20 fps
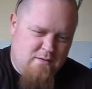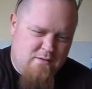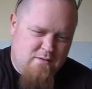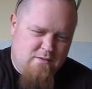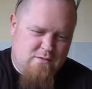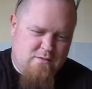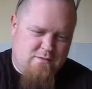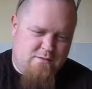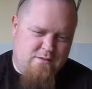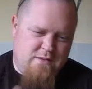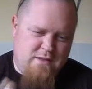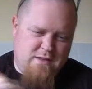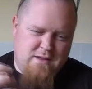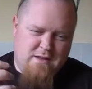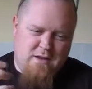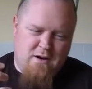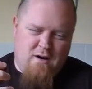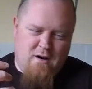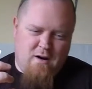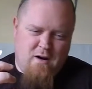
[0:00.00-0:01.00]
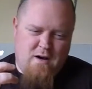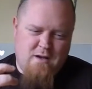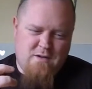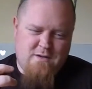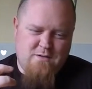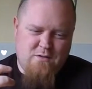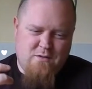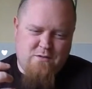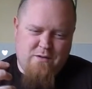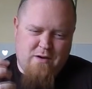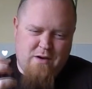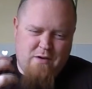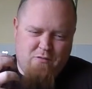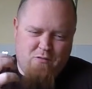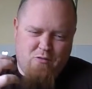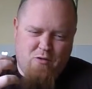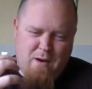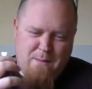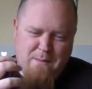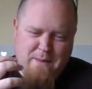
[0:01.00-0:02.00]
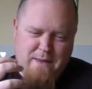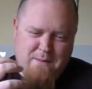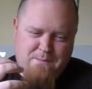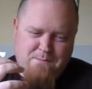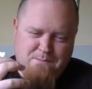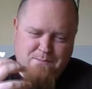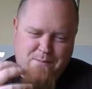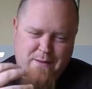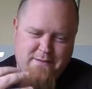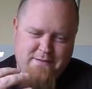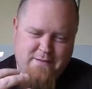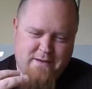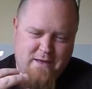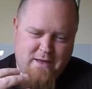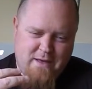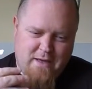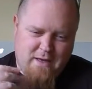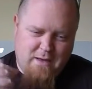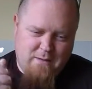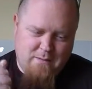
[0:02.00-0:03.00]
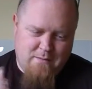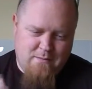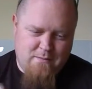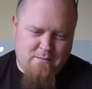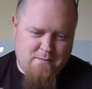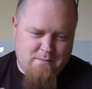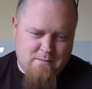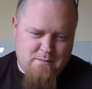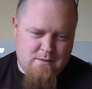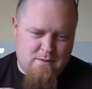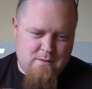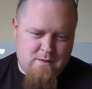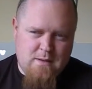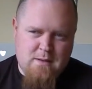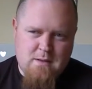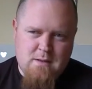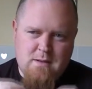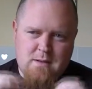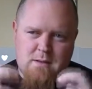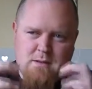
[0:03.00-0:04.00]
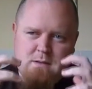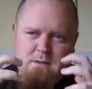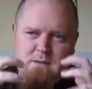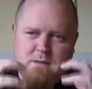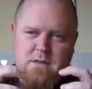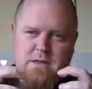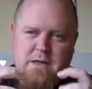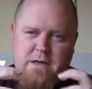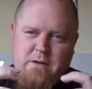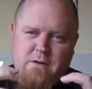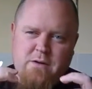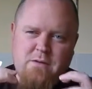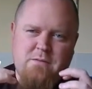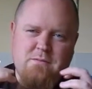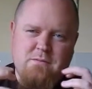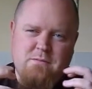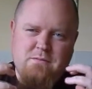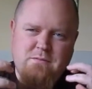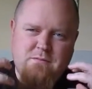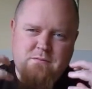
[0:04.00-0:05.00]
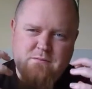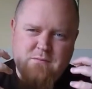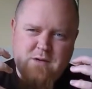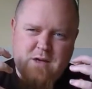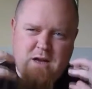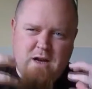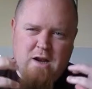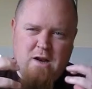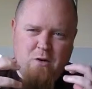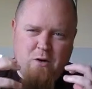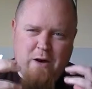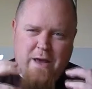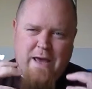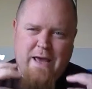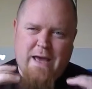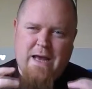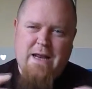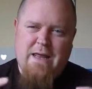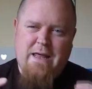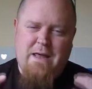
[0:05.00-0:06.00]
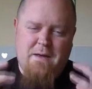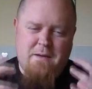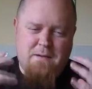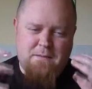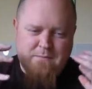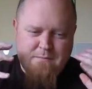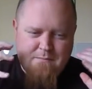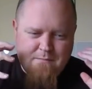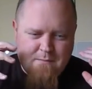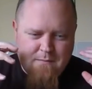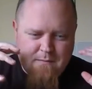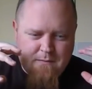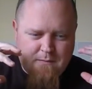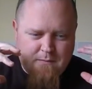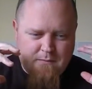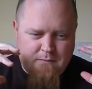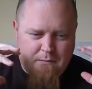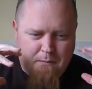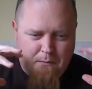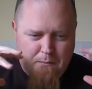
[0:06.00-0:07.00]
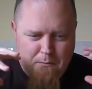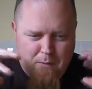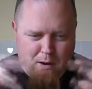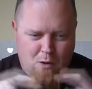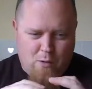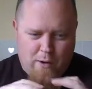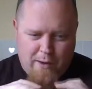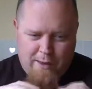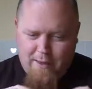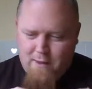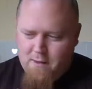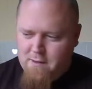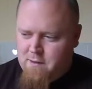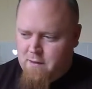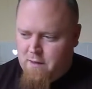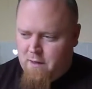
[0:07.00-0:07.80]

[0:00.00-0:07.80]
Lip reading: Sort of dark, sort of a rummy, biscuity, you know, cloyingly malty.